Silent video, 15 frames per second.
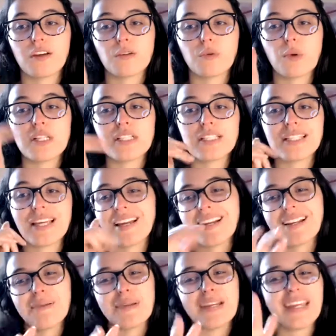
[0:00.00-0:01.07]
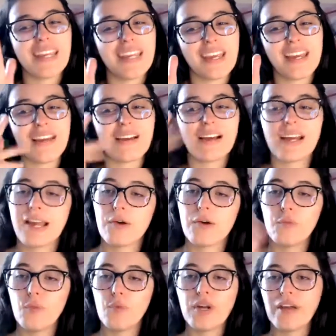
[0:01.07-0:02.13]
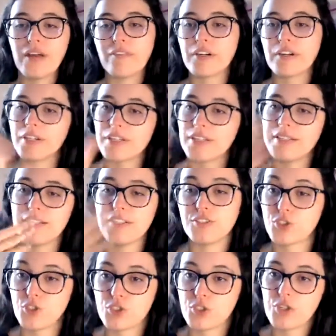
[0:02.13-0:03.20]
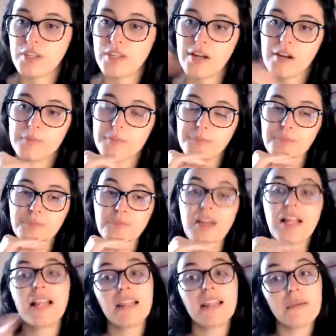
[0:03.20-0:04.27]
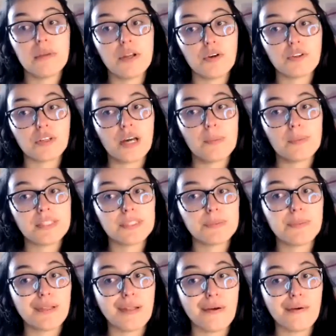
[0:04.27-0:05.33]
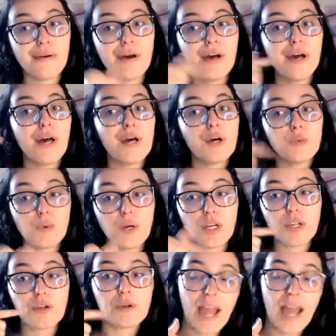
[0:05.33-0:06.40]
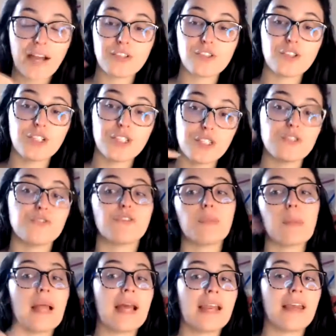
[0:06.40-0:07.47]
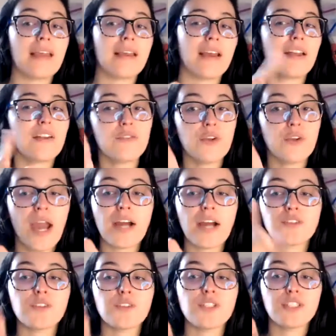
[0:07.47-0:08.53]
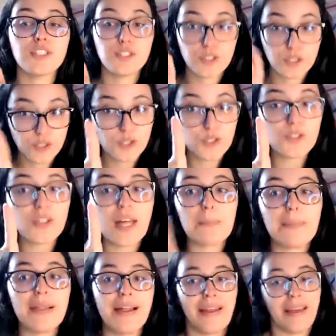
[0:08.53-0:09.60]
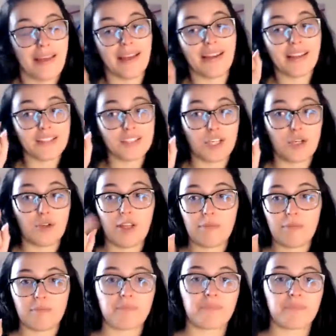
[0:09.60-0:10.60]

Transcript: or Wednesday and I'm like, yeah, whatever. And then just throw it out. Let me know in the comments below what you actually do for planning and if you actually do that planning and execute that.